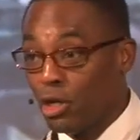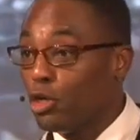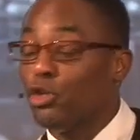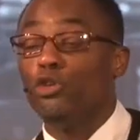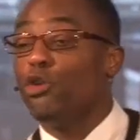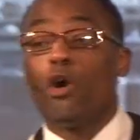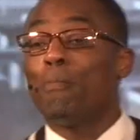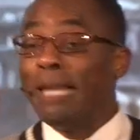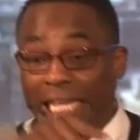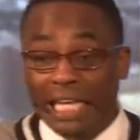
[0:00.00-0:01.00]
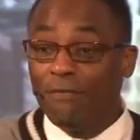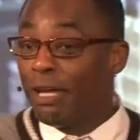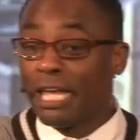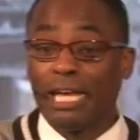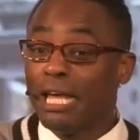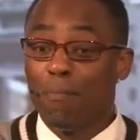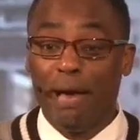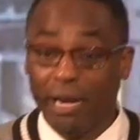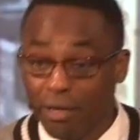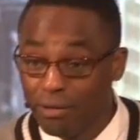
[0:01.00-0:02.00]
You don't believe it can get
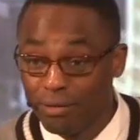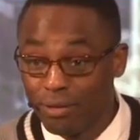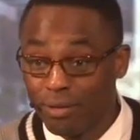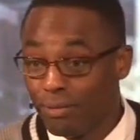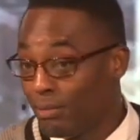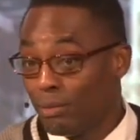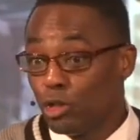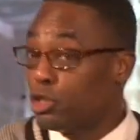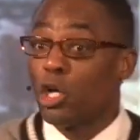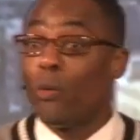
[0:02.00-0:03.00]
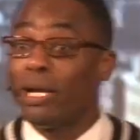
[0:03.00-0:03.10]
better, so